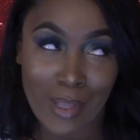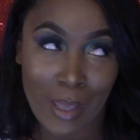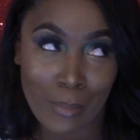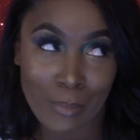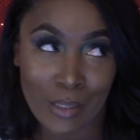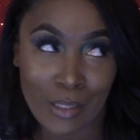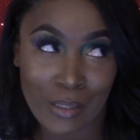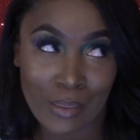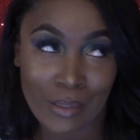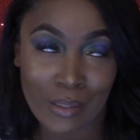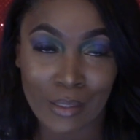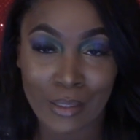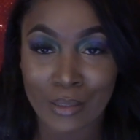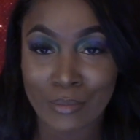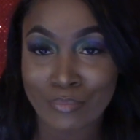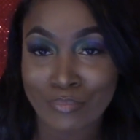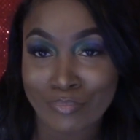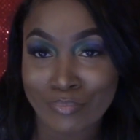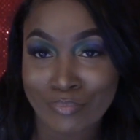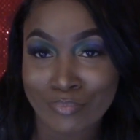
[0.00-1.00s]
I'm
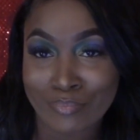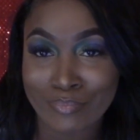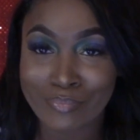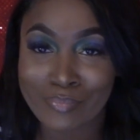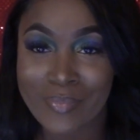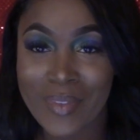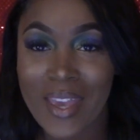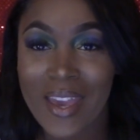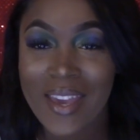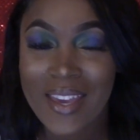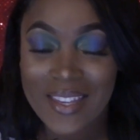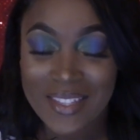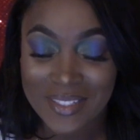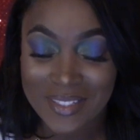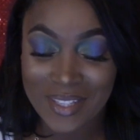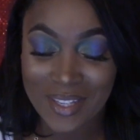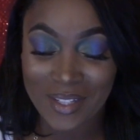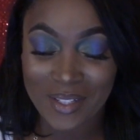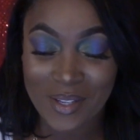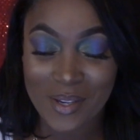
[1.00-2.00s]
either.
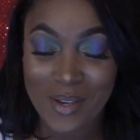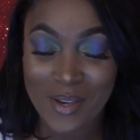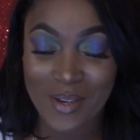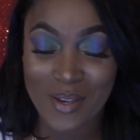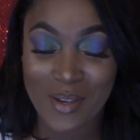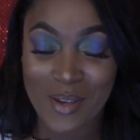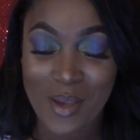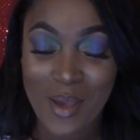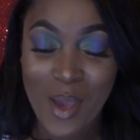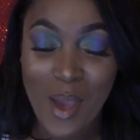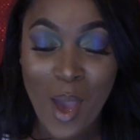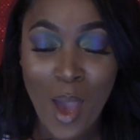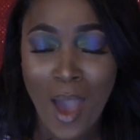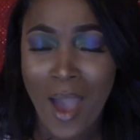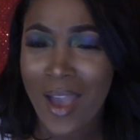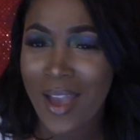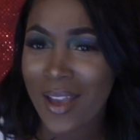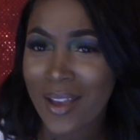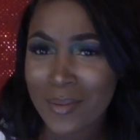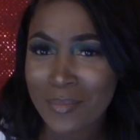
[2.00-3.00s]
It's like
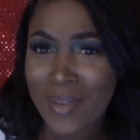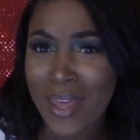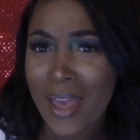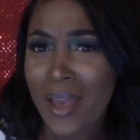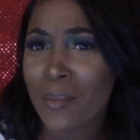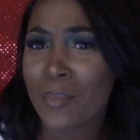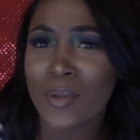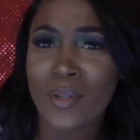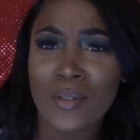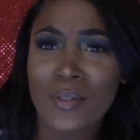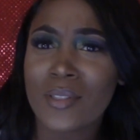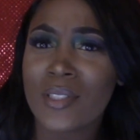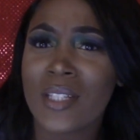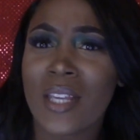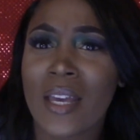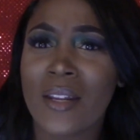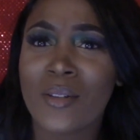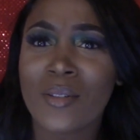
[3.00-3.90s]
I'm not bougie.